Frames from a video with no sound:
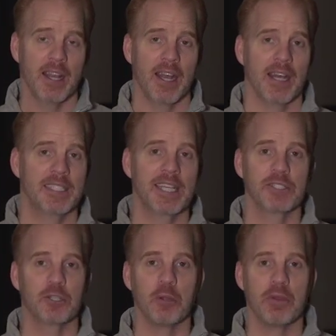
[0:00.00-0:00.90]
Uh,
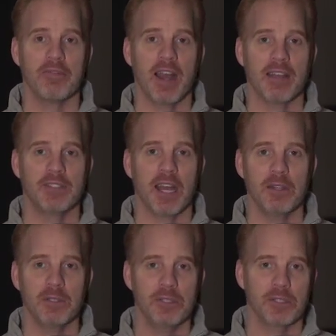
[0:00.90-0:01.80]
tickets are only five
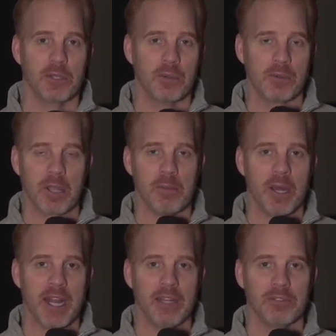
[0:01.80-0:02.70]
dollars, so come
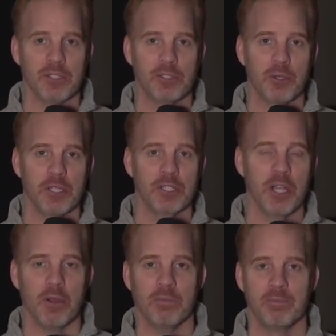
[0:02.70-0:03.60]
on out and enjoy the show.